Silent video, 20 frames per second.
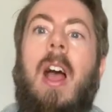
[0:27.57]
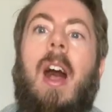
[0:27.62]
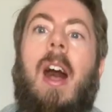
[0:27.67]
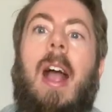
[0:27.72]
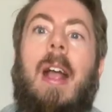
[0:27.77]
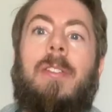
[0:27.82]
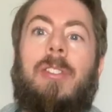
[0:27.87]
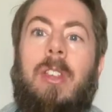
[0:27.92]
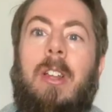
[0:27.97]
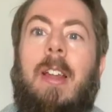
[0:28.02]
I
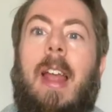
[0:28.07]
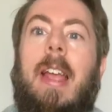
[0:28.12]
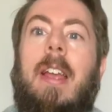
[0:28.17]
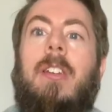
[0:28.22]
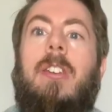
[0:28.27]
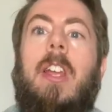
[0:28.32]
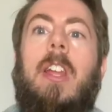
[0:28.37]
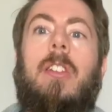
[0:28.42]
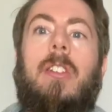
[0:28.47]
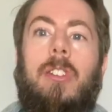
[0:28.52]
have
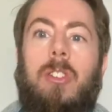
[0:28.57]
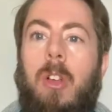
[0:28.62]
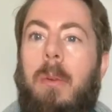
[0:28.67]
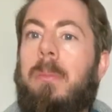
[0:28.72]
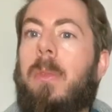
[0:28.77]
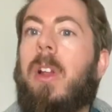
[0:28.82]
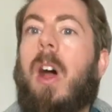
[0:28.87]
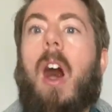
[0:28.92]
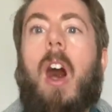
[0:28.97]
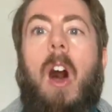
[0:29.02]
selected some
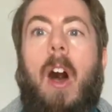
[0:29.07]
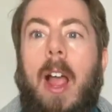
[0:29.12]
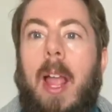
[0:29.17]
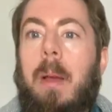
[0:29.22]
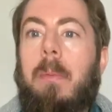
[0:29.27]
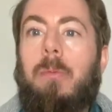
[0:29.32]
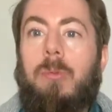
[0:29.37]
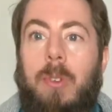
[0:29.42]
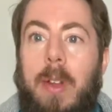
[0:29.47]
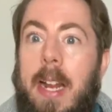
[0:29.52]
that I
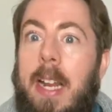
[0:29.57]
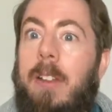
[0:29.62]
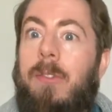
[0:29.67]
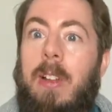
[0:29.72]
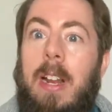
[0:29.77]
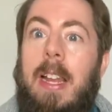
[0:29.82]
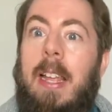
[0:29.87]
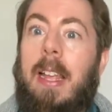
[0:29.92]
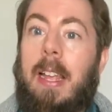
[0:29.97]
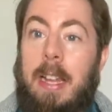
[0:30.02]
am really,
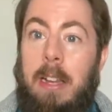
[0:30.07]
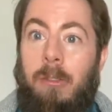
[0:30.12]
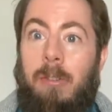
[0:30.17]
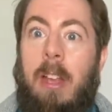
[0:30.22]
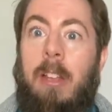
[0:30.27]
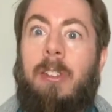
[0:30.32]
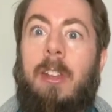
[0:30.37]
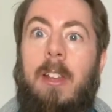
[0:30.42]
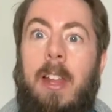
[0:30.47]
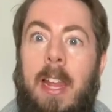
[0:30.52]
really
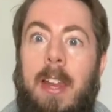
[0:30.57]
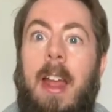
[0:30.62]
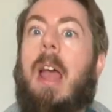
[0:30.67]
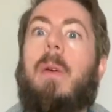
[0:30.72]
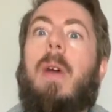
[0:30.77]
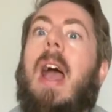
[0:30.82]
interested in.